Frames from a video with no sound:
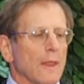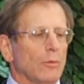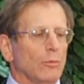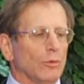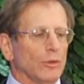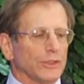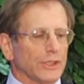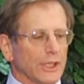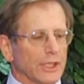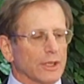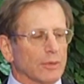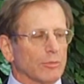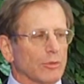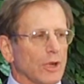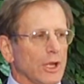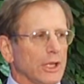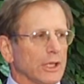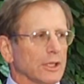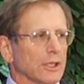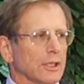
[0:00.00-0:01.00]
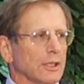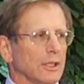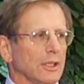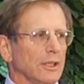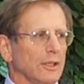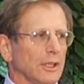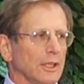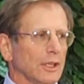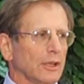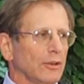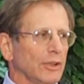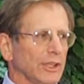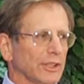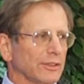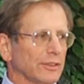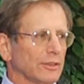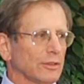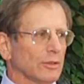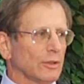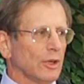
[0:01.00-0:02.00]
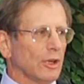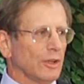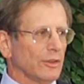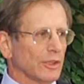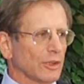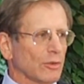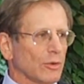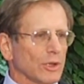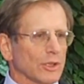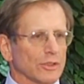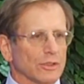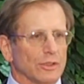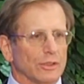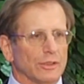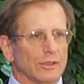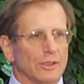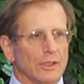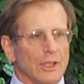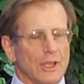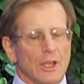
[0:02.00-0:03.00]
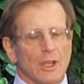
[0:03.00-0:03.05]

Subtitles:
We'll take a break and then I'll answer all the questions.